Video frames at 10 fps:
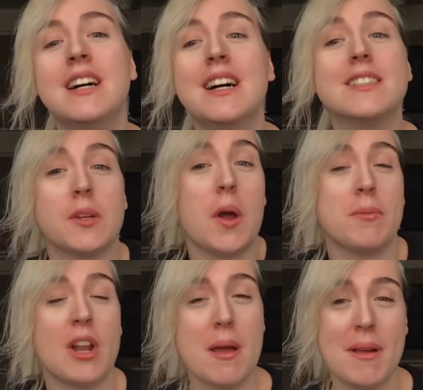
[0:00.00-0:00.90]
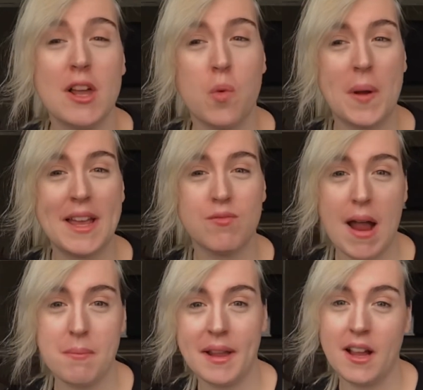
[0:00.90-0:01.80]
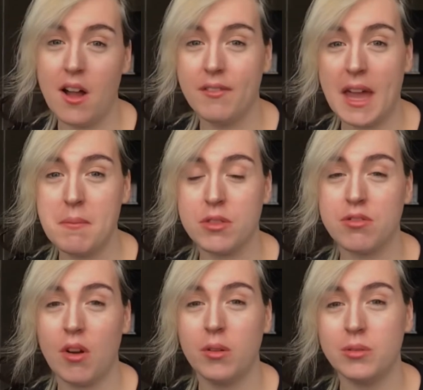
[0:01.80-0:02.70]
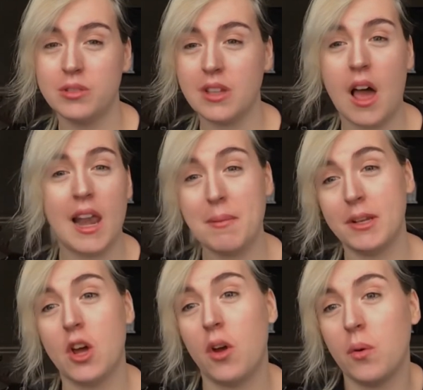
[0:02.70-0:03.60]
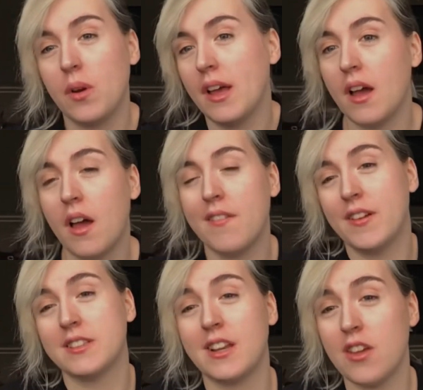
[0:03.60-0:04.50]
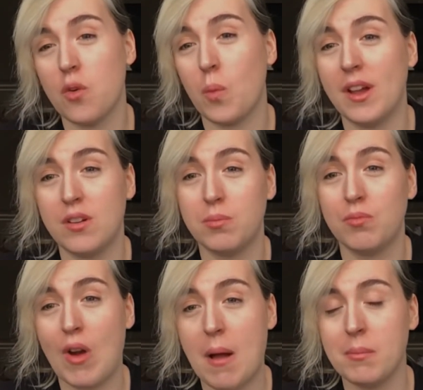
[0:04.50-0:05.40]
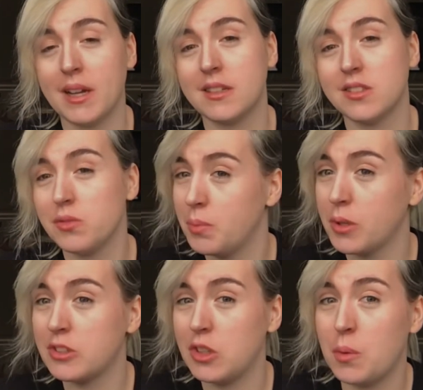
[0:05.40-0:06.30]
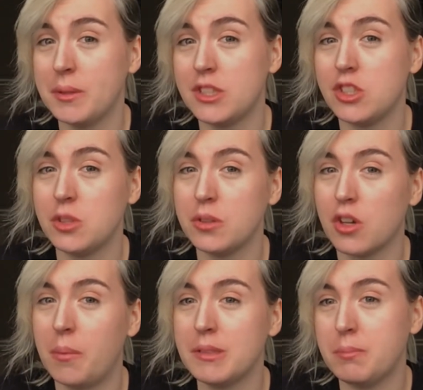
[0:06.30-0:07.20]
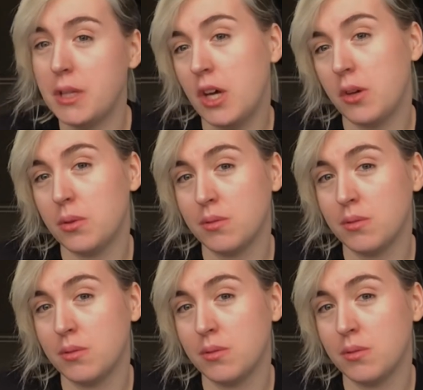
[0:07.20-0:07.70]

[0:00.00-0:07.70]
So I hope you like my little weird rambling of Game of Thrones. Let me know if there's any other weird ramblings of books that you want me to do in the comments below.